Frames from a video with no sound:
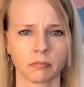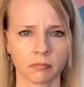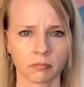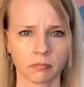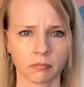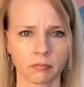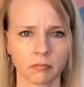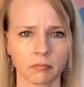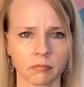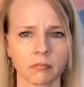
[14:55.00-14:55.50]

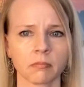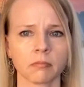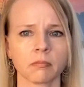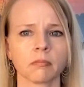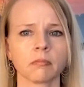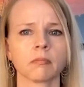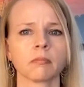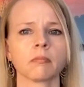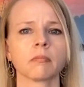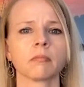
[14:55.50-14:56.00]

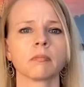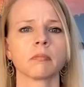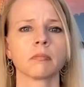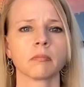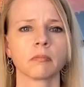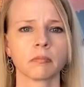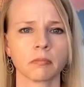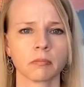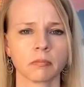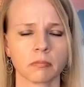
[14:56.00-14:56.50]

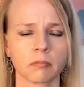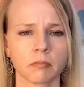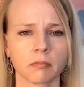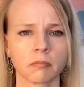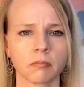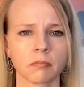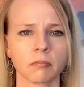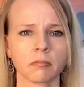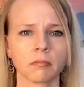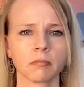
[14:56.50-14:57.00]

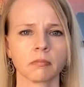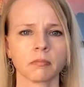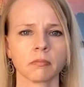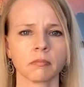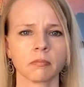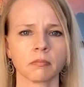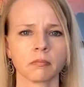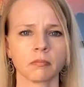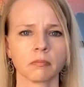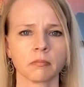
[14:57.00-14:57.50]

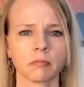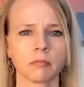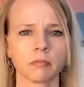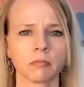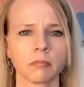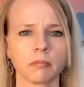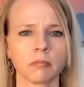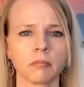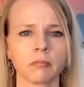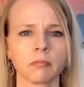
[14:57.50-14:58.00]

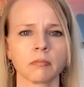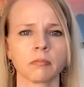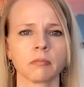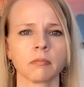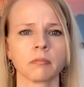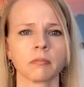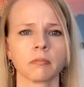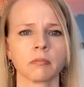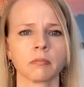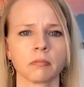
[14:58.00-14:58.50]

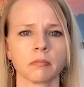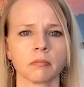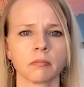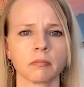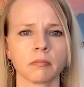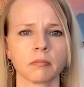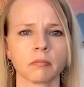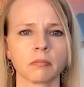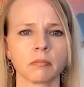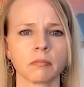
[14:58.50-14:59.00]

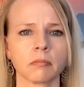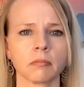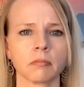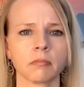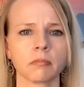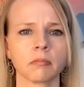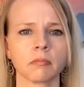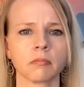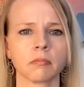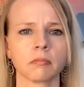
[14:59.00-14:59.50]

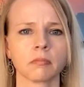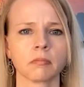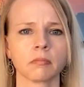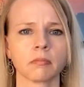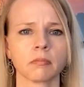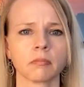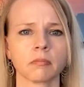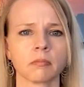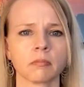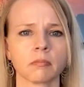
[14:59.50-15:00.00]

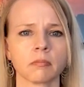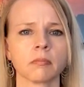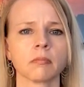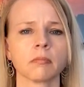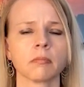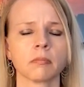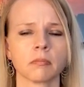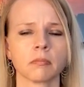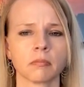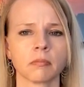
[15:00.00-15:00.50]

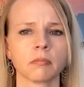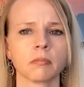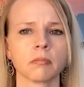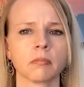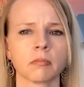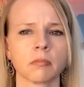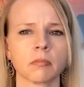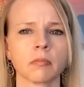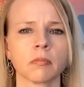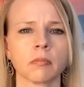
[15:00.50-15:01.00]

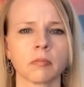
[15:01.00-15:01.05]
[no speech]